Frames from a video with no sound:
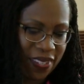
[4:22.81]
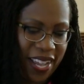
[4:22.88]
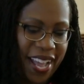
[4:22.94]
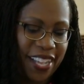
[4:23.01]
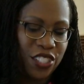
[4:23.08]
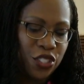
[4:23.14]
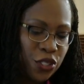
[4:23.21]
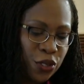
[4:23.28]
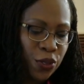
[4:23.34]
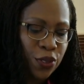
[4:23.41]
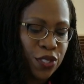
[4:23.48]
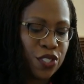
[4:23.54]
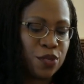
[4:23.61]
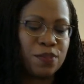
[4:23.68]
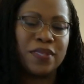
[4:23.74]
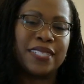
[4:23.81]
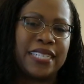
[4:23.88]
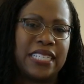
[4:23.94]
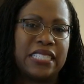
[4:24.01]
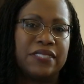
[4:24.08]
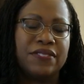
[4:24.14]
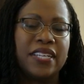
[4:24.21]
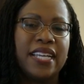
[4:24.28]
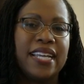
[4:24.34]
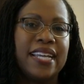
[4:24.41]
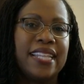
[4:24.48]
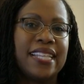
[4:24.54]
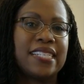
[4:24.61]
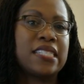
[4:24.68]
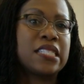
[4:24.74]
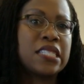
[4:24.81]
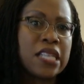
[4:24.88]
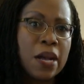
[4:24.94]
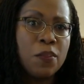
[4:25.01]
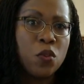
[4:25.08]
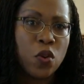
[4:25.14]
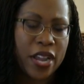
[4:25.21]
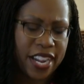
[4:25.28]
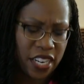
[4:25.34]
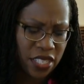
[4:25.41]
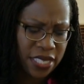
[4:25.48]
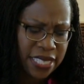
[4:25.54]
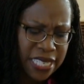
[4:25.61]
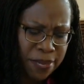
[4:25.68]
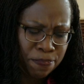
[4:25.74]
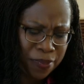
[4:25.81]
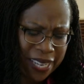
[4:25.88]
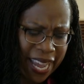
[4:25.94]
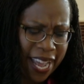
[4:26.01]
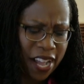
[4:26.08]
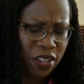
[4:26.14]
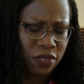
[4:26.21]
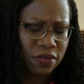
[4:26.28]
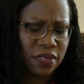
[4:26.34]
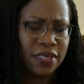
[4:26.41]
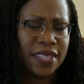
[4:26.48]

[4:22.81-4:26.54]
I choose to believe that somewhere, deep down,